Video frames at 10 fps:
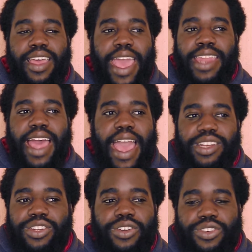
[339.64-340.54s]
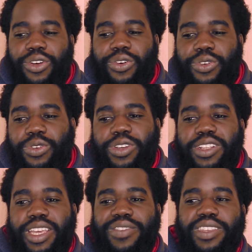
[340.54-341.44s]
And I don't know who
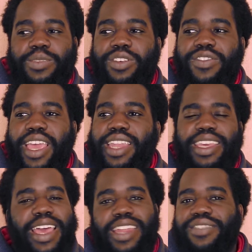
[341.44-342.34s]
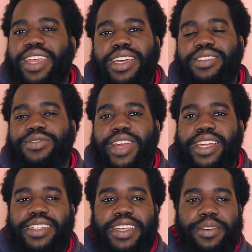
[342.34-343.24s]
could give this movie any kind of negative
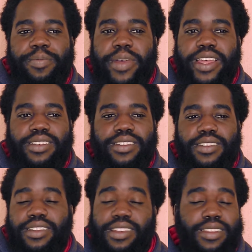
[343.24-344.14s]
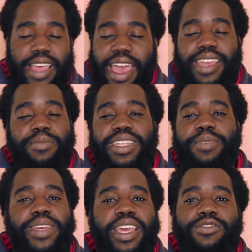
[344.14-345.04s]
rating, but the
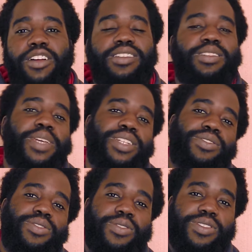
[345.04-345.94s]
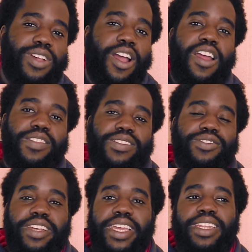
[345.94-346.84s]
IMDb and Rotten Tomatoes scores are on the
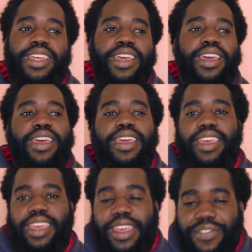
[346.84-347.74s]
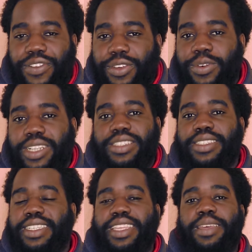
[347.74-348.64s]
screen if you want to
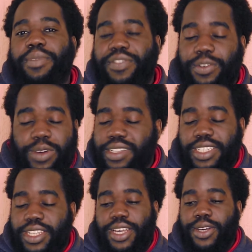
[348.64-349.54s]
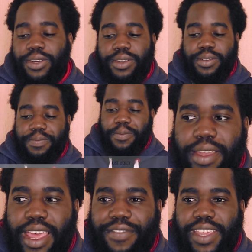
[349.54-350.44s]
see them, if you want to know.
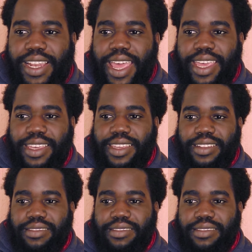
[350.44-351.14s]
But I feel like